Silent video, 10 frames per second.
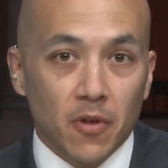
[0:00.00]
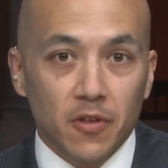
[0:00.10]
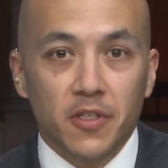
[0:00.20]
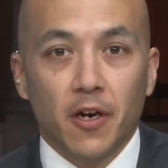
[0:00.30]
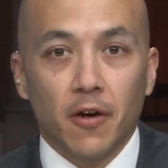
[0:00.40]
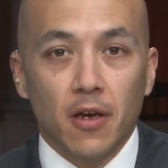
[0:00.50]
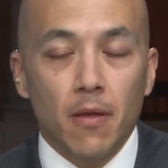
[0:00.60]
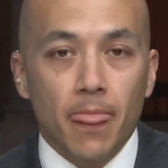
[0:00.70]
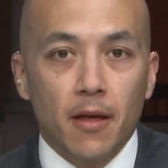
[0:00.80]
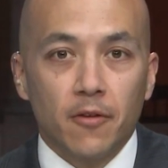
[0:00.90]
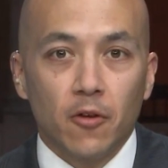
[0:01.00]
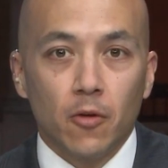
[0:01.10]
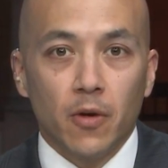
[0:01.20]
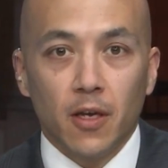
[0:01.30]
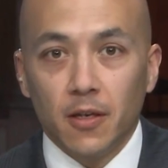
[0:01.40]
the military
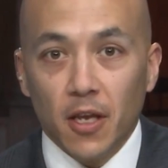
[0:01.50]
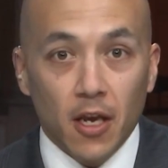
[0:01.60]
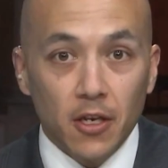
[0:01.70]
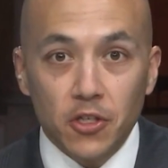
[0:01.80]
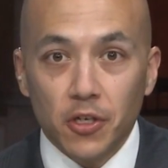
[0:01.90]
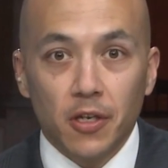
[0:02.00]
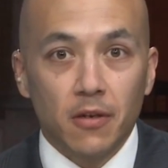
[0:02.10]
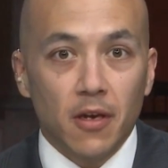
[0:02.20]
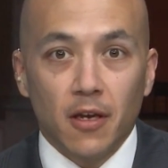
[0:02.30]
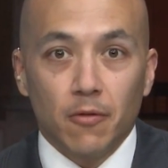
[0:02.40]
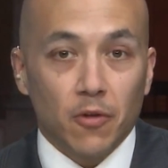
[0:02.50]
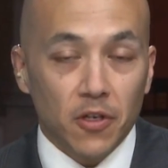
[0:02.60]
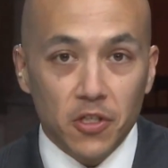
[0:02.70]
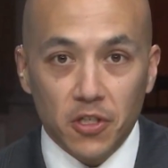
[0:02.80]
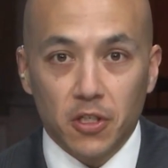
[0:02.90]
to engage in
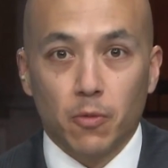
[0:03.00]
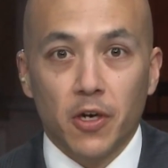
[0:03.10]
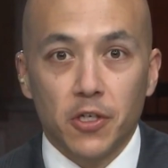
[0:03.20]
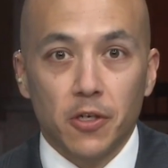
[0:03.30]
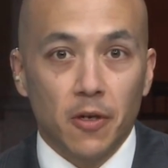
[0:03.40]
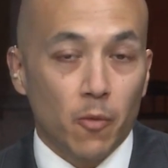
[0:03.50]
religious expression,